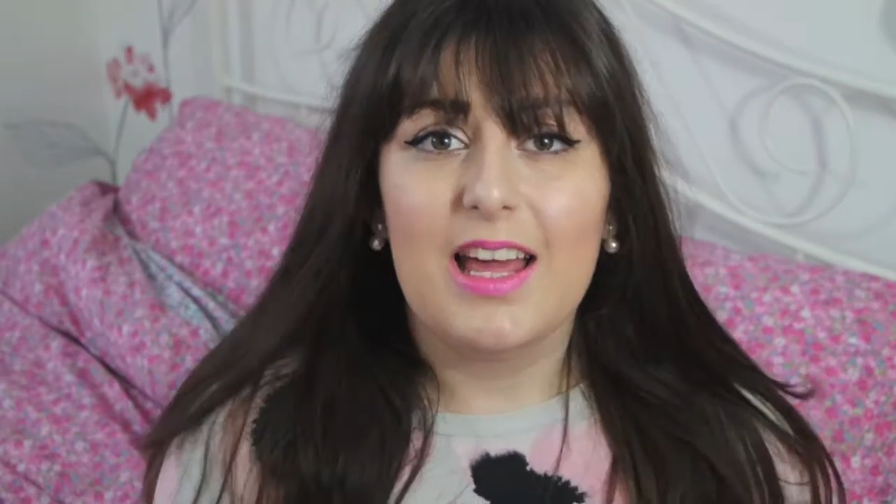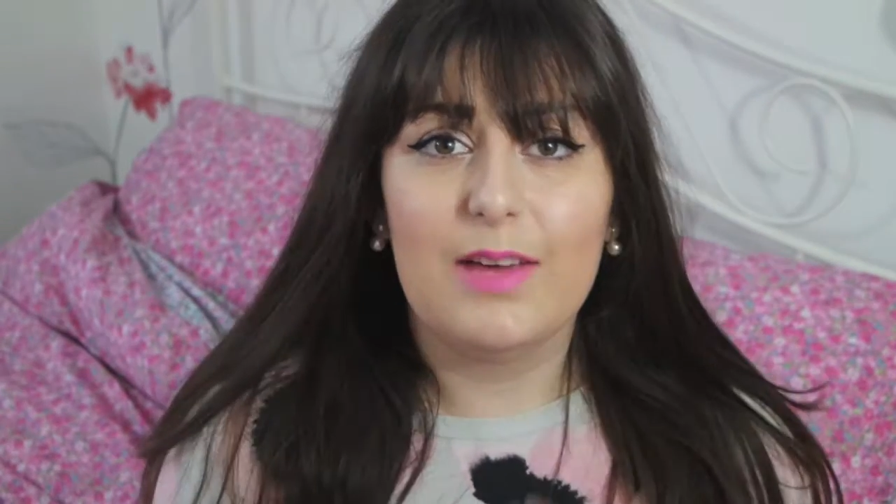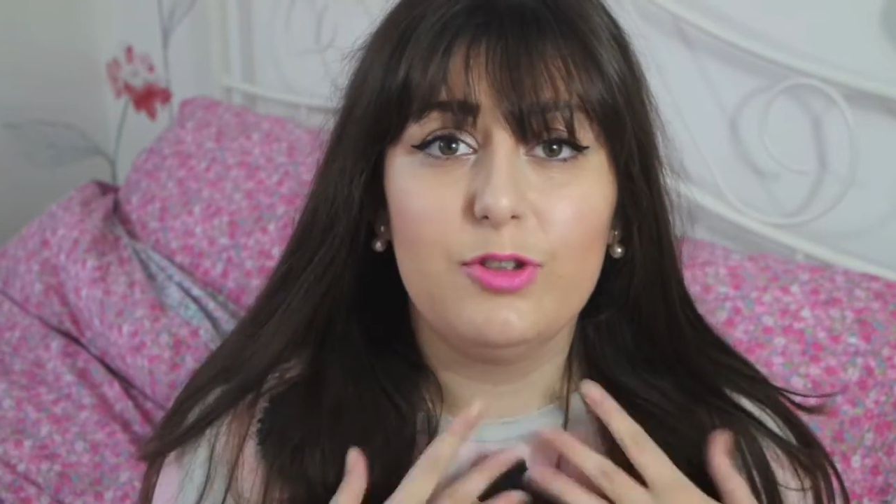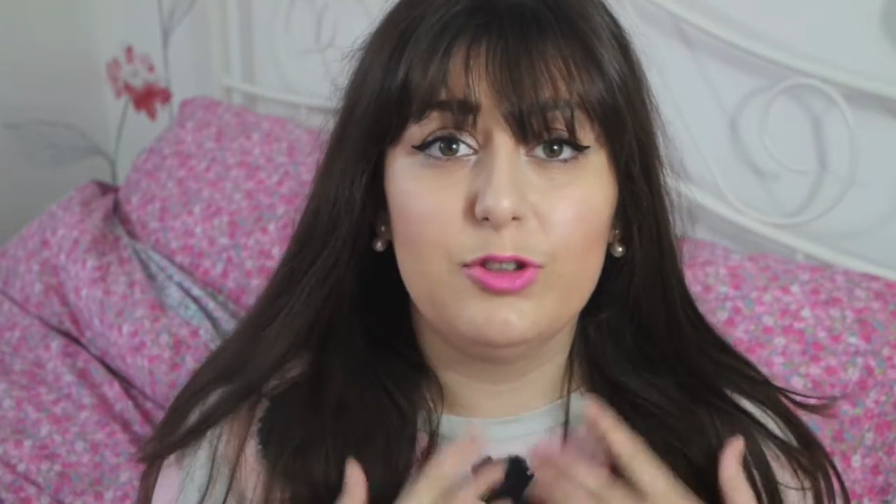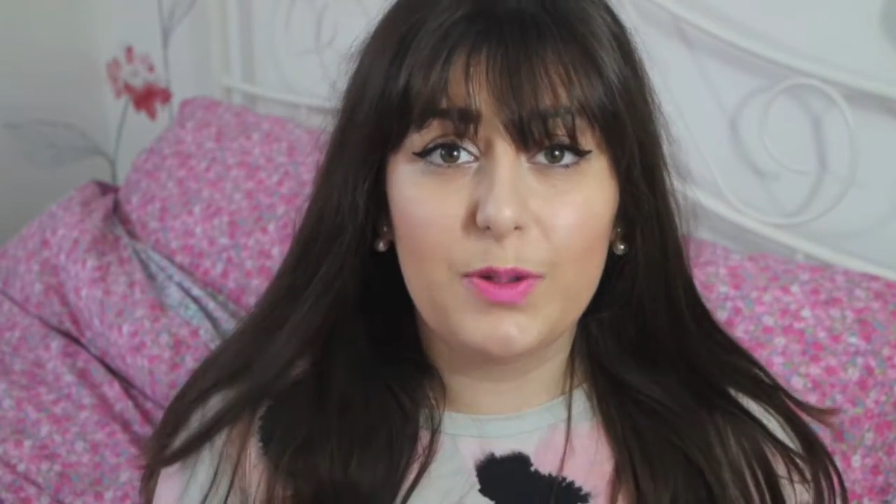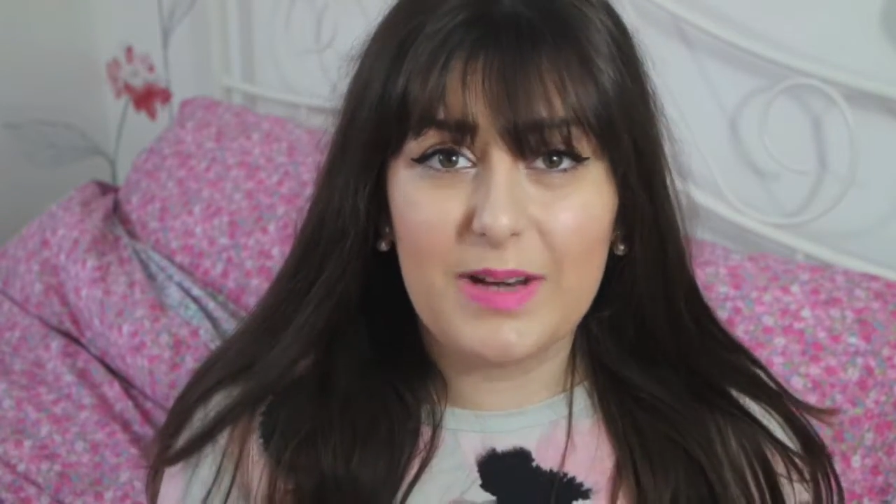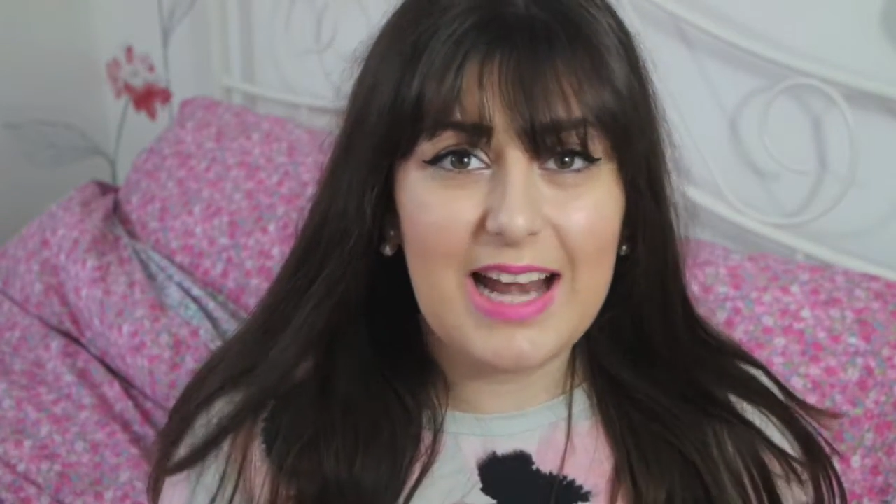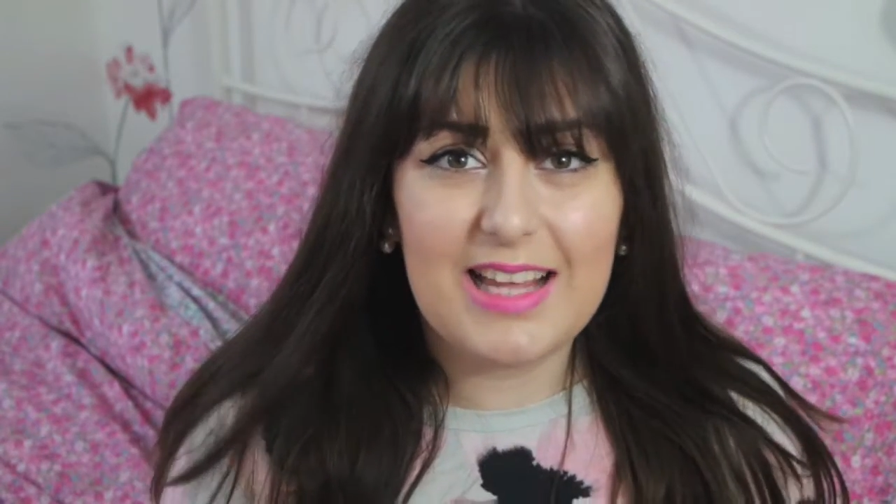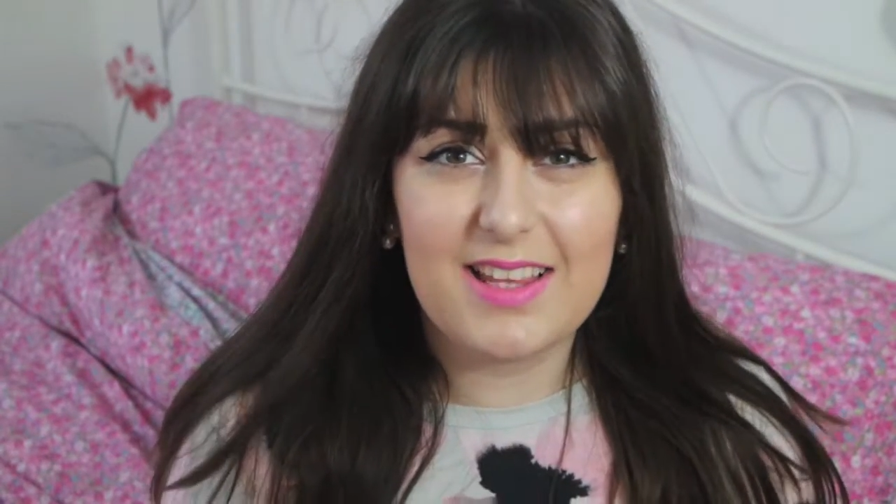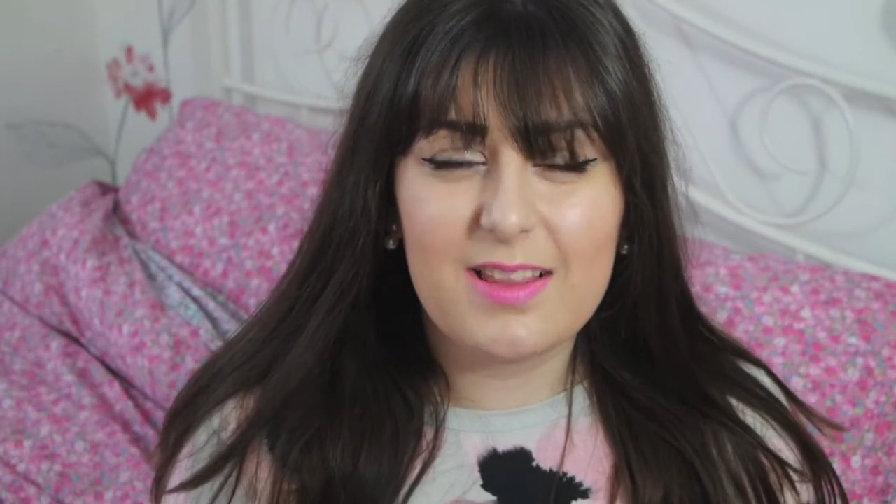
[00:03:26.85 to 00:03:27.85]
If you're doing
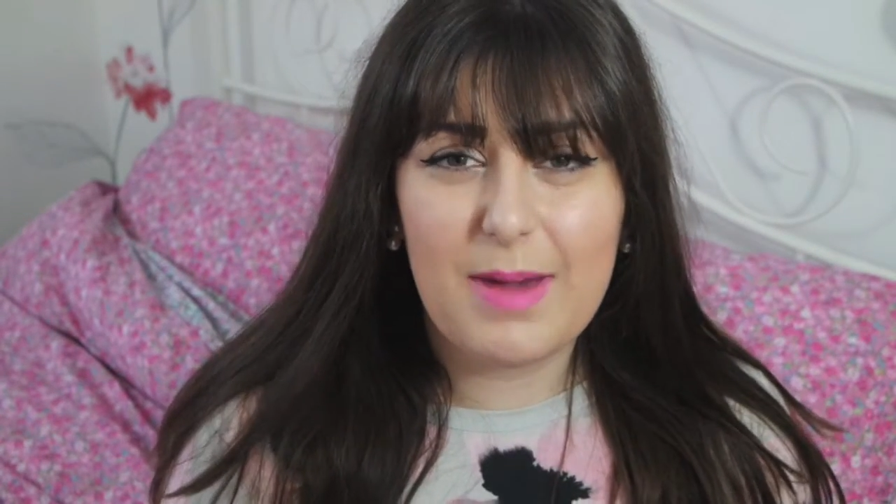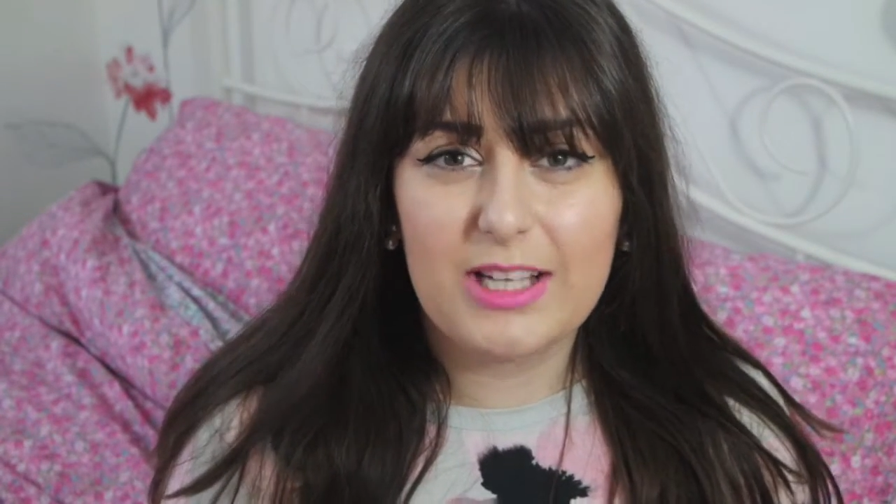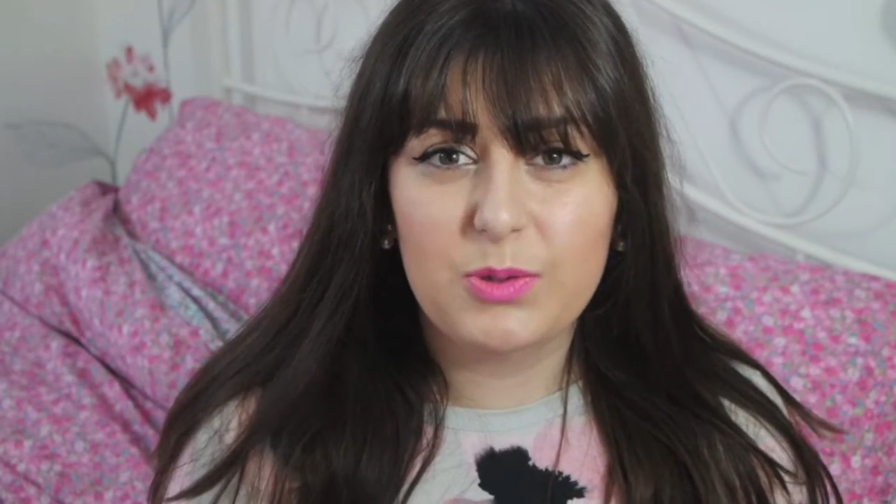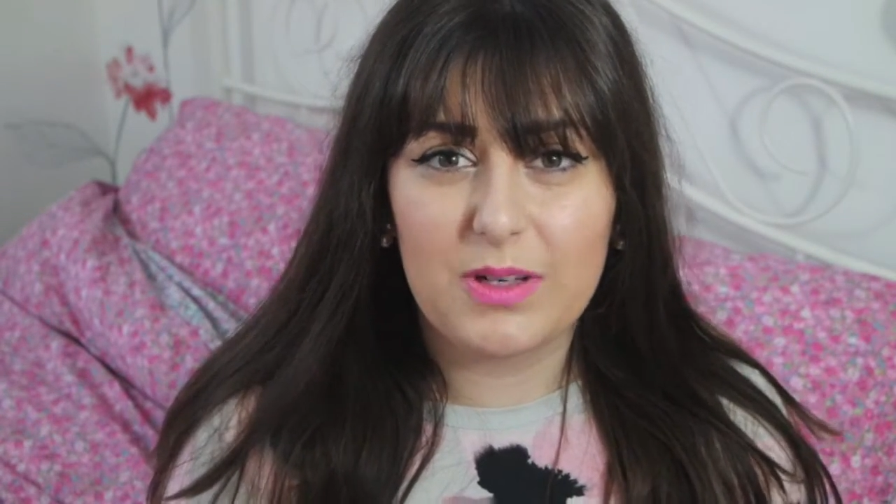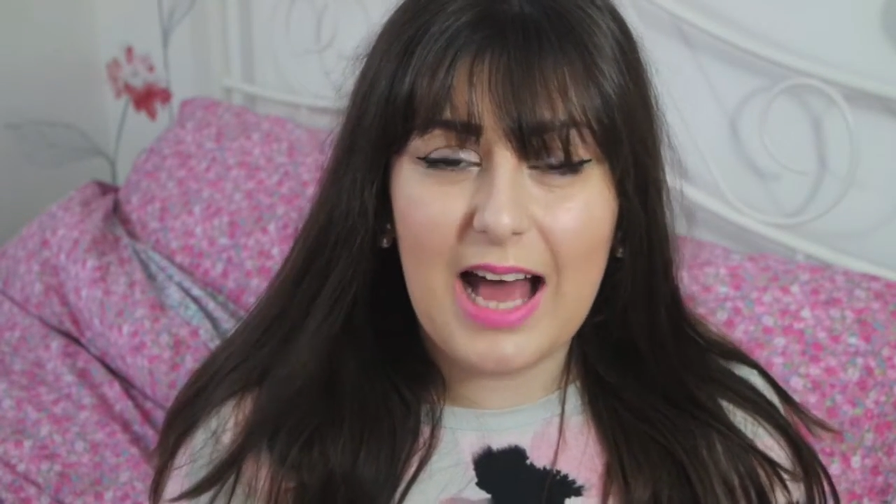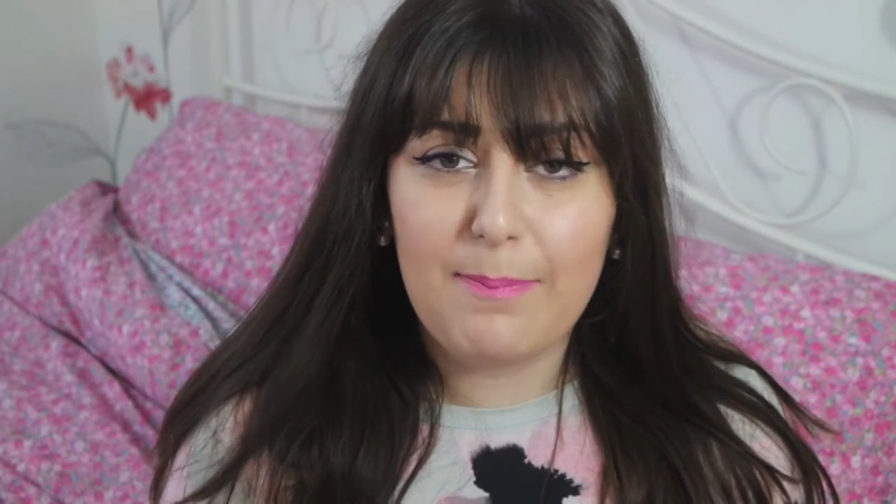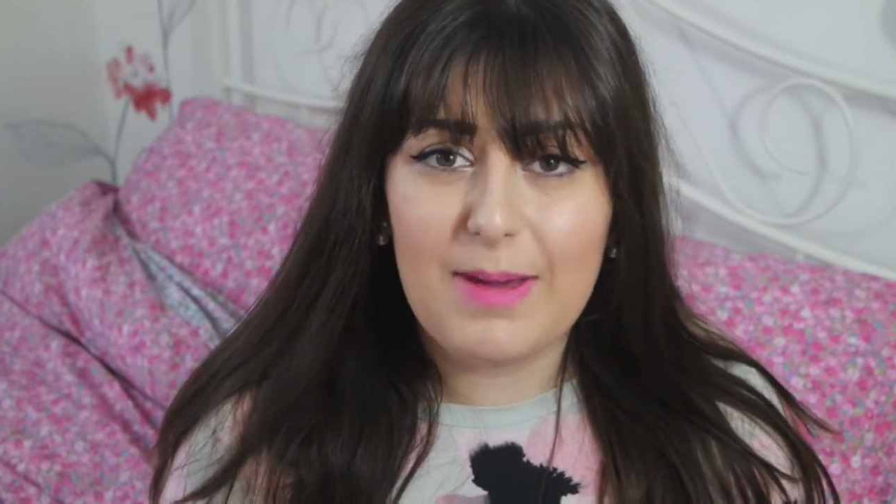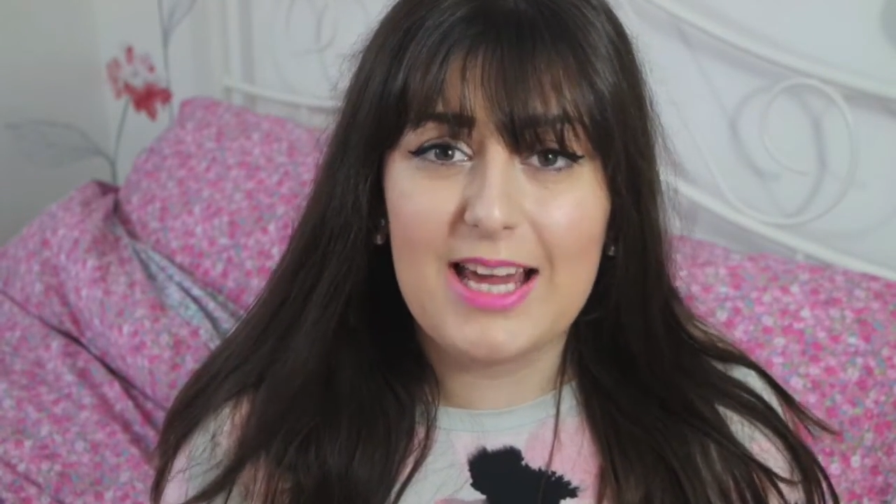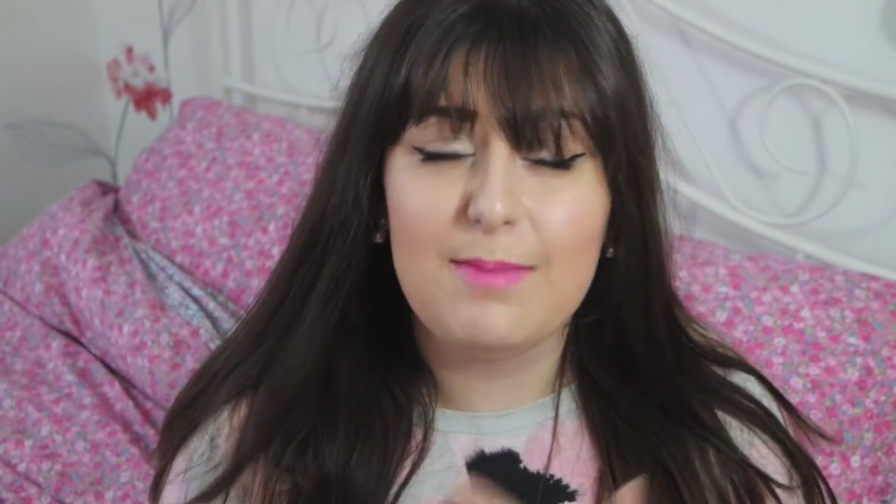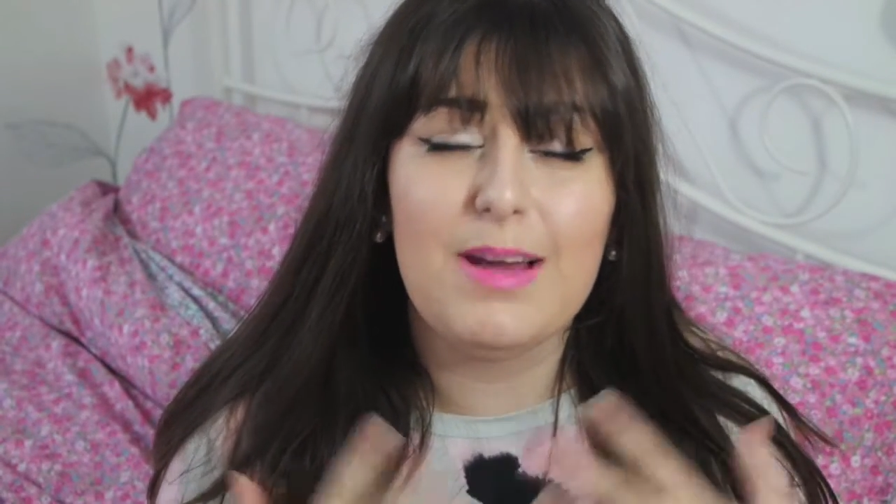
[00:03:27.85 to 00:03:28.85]
anything that makes you unhappy,